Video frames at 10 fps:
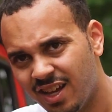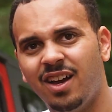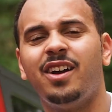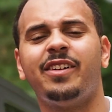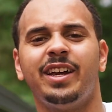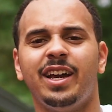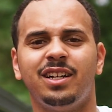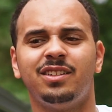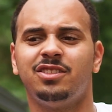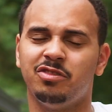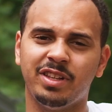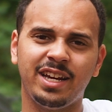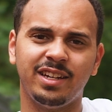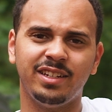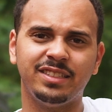Alright guys, so
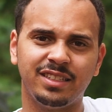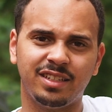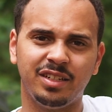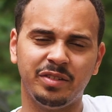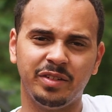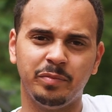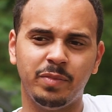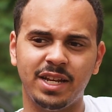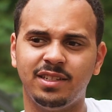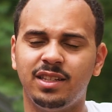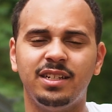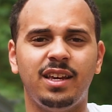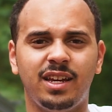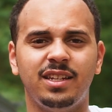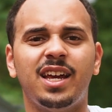that is basically
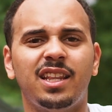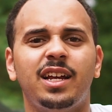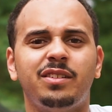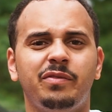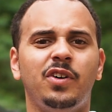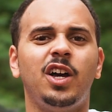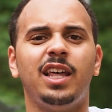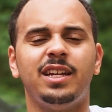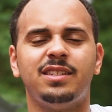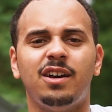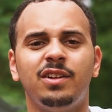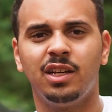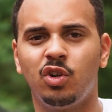taking the headlights and fog lights out.